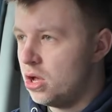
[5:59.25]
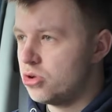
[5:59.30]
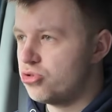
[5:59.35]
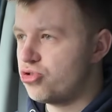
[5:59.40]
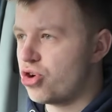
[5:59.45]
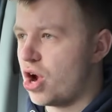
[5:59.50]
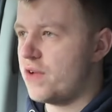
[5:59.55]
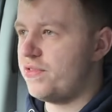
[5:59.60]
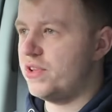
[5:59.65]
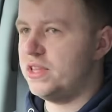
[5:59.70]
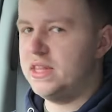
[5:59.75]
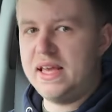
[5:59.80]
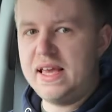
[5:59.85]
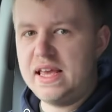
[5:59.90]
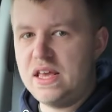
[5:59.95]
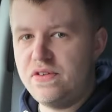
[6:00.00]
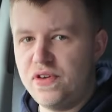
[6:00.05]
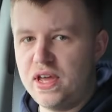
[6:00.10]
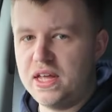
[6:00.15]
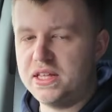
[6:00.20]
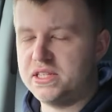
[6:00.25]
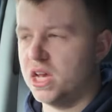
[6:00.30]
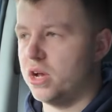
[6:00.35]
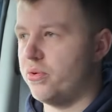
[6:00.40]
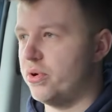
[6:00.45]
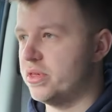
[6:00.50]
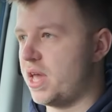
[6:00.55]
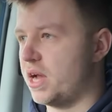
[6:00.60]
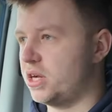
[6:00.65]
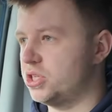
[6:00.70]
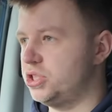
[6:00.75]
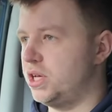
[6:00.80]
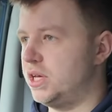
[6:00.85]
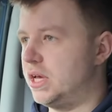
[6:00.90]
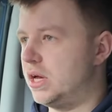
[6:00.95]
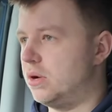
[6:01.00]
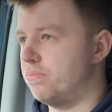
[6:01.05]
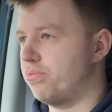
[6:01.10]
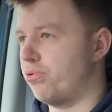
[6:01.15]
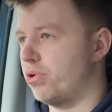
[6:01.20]
Driving the eVito is
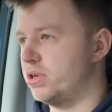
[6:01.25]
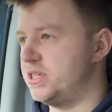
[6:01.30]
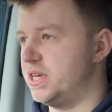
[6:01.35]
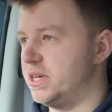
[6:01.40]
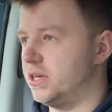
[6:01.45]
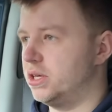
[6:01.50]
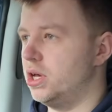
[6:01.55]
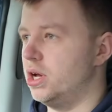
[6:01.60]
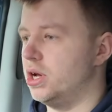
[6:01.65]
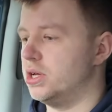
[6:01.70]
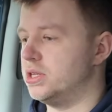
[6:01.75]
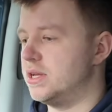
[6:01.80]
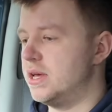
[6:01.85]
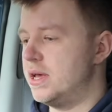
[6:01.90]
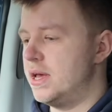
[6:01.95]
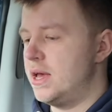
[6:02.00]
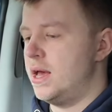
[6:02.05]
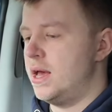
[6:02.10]
actually pretty good.